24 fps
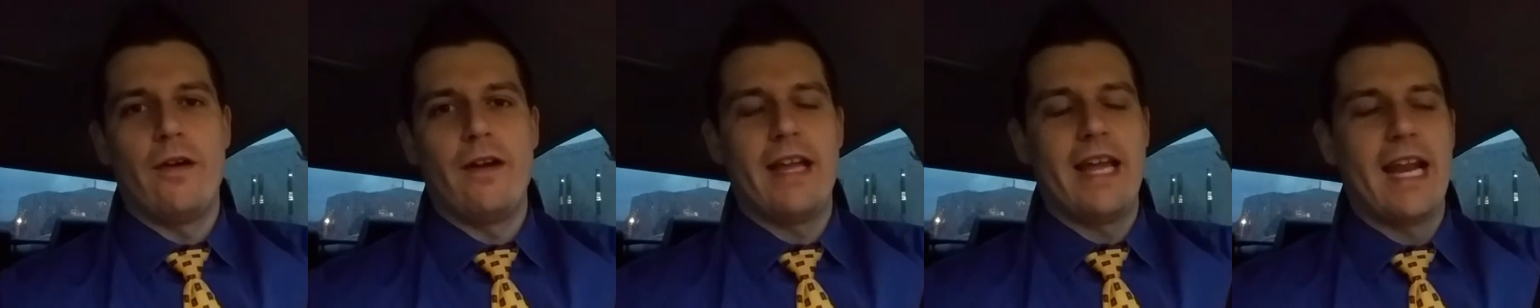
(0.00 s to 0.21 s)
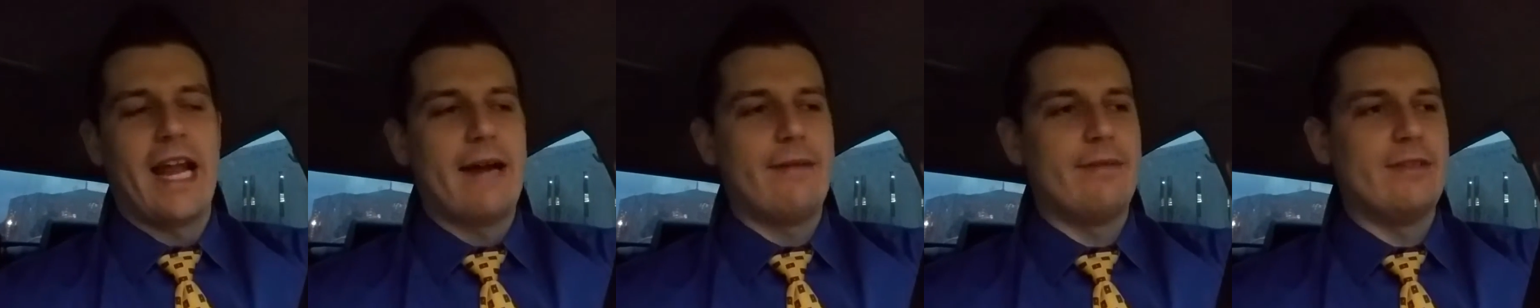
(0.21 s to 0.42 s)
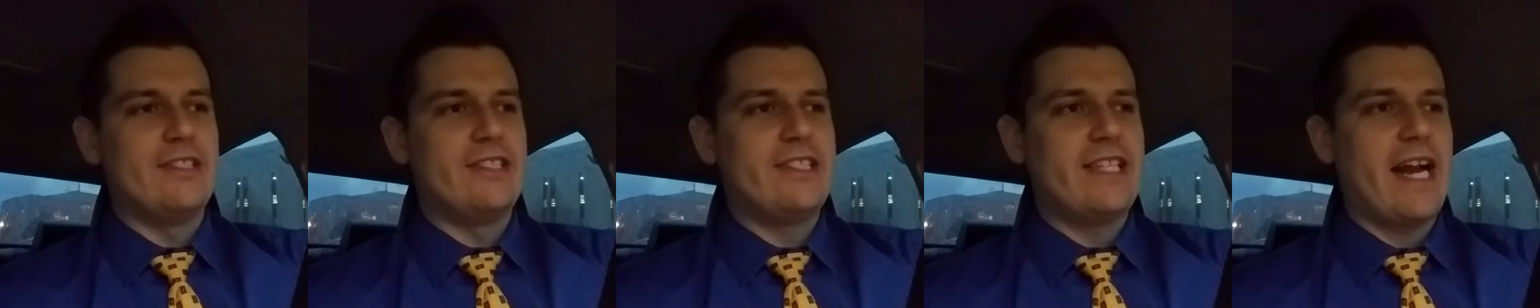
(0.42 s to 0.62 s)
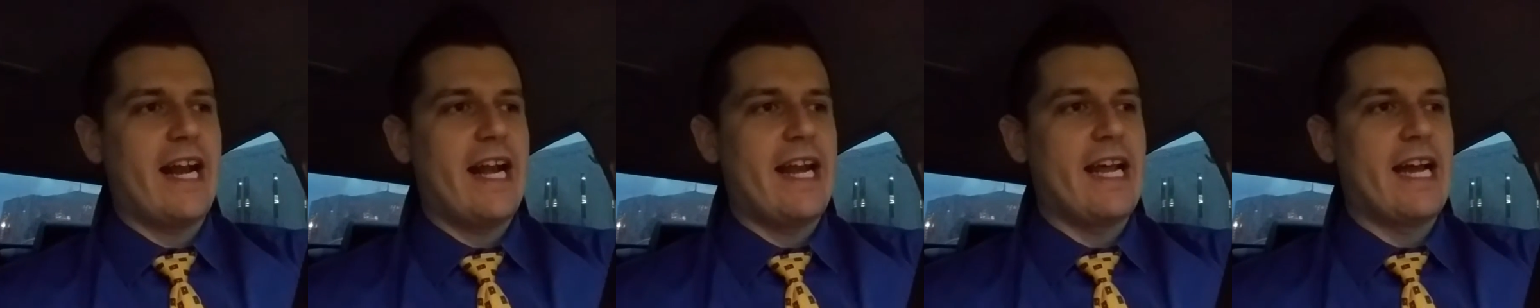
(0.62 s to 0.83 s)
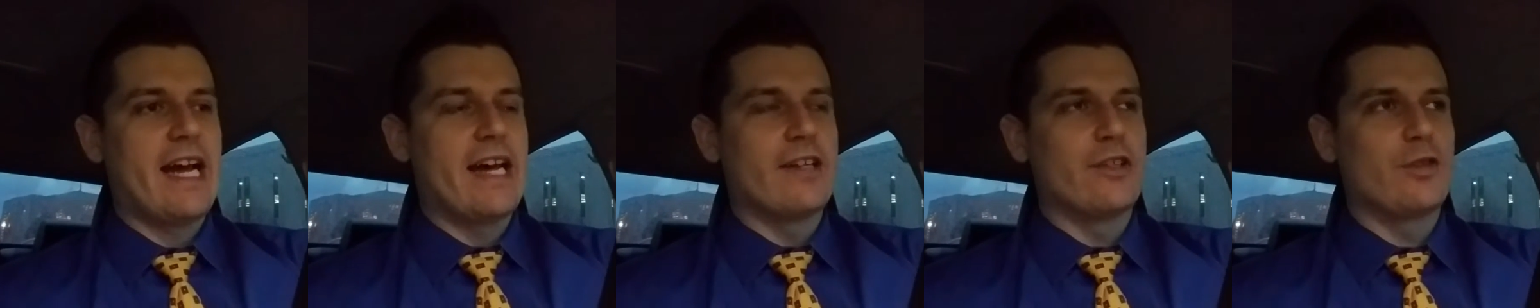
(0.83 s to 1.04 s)
and I was
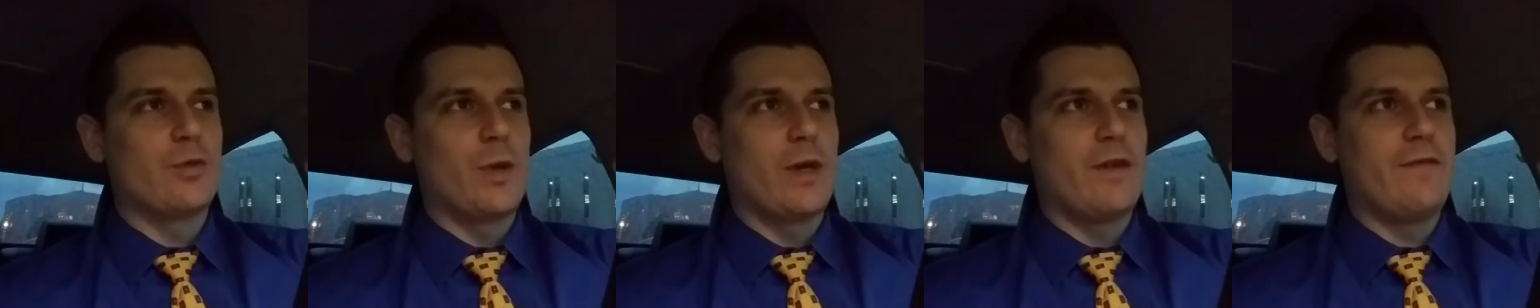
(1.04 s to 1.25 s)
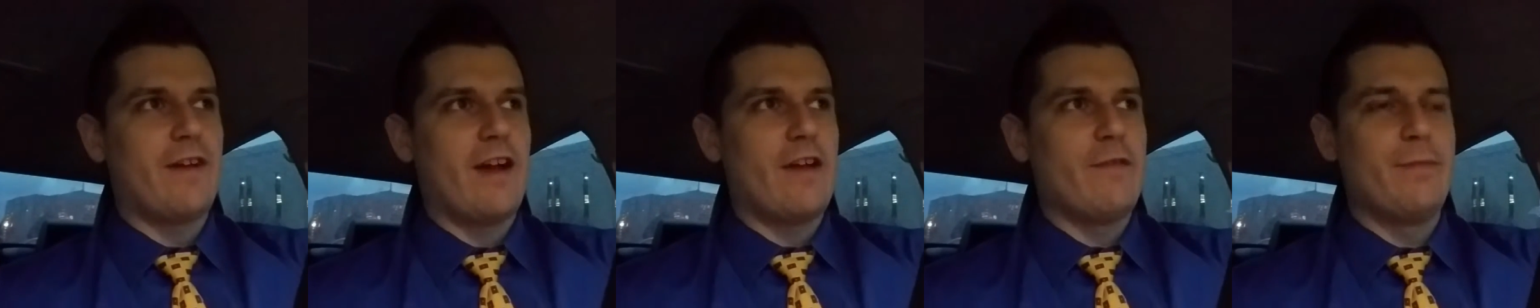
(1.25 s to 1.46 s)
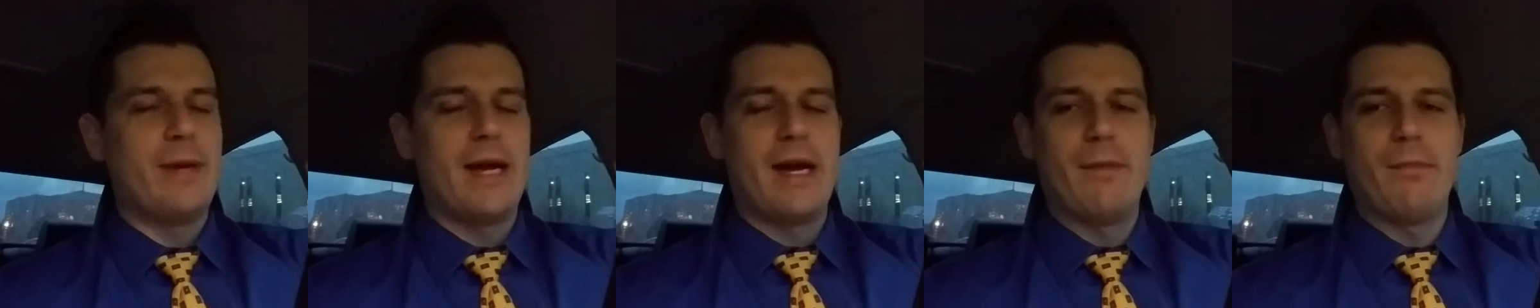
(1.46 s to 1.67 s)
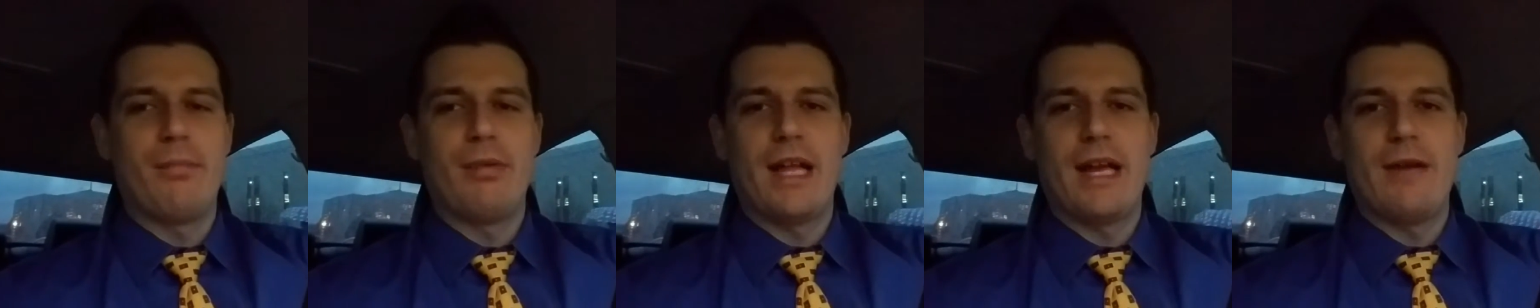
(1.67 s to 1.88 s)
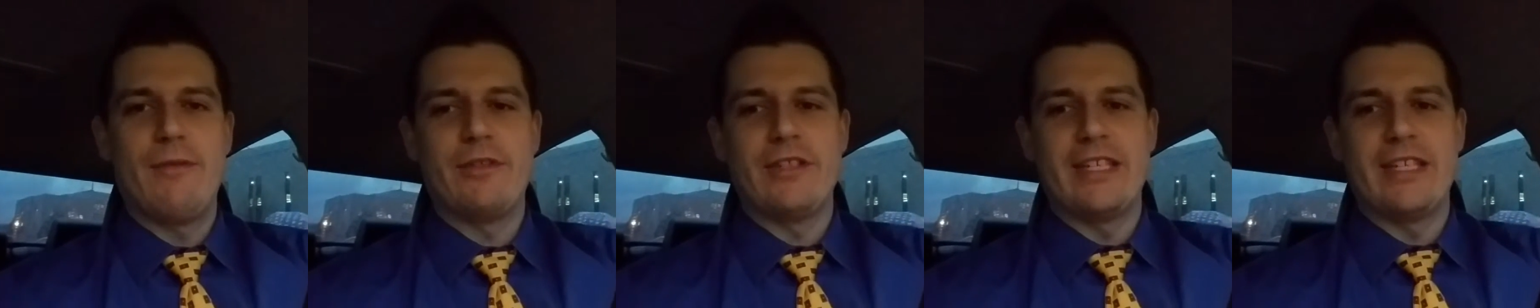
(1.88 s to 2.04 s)
standing on a 25-pound plate,